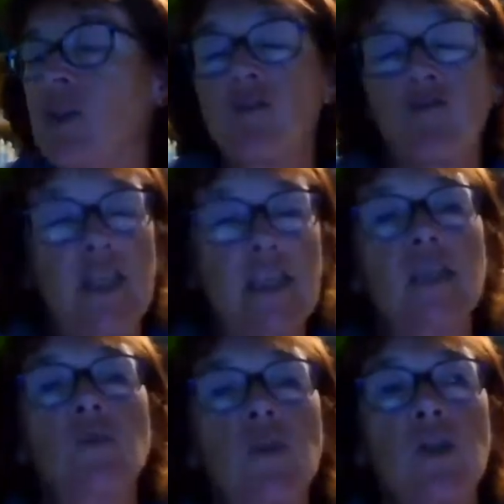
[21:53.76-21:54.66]
that she really
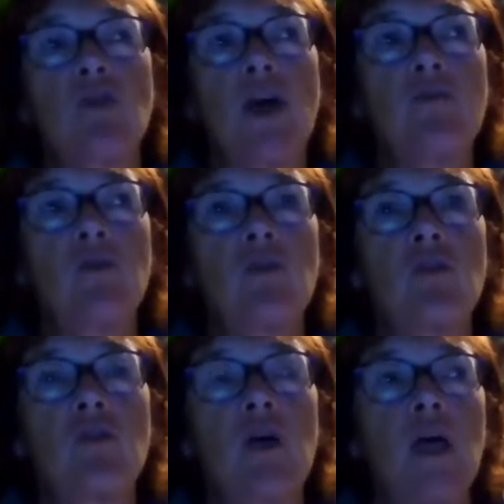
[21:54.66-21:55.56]
does want to
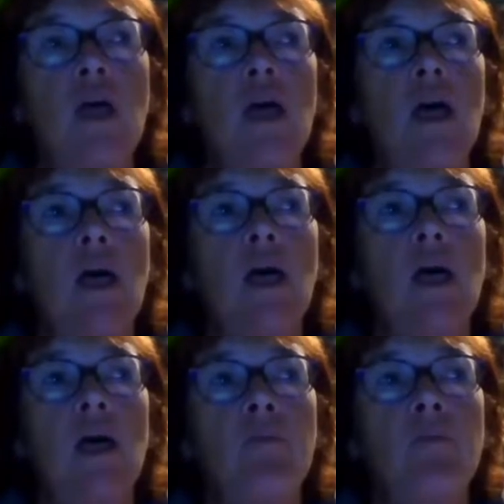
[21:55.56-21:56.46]
travel.
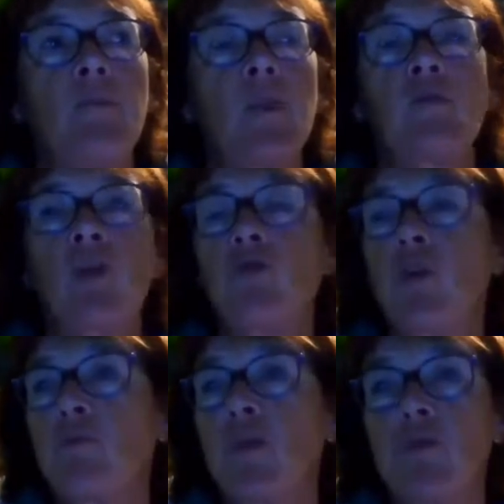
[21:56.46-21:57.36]
The
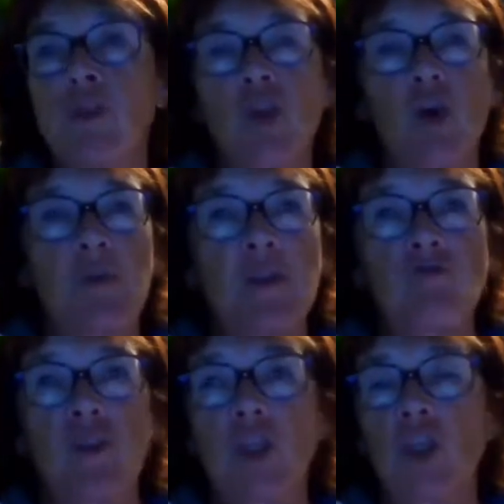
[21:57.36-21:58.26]
recruitment job is
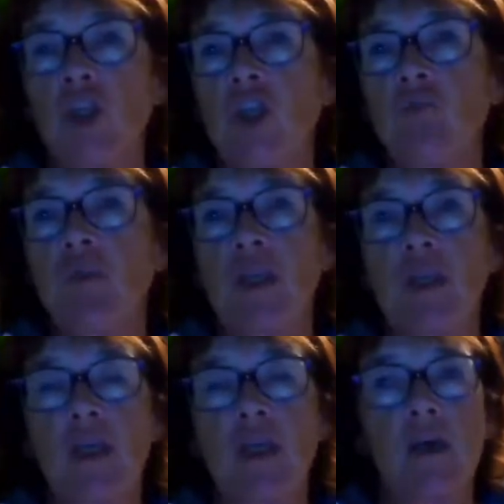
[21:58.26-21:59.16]
really good, but
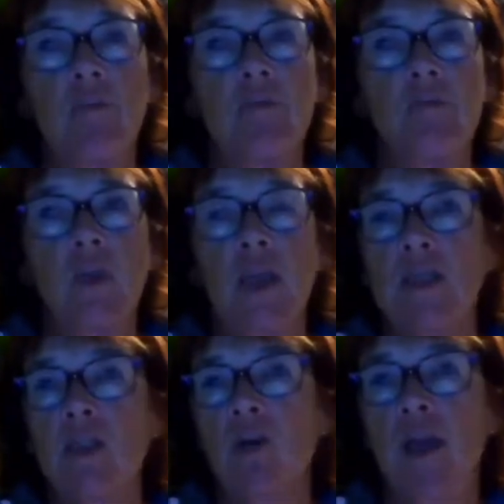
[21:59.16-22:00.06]

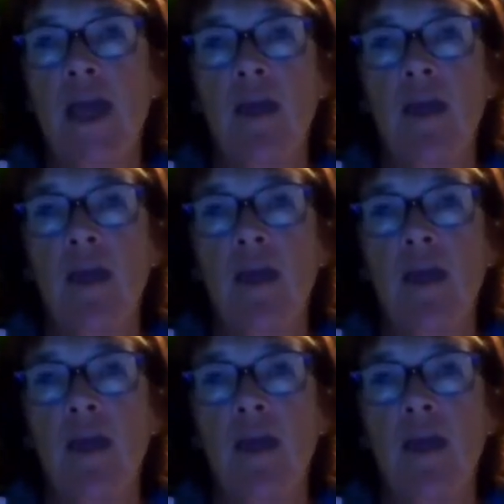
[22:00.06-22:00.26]
it's long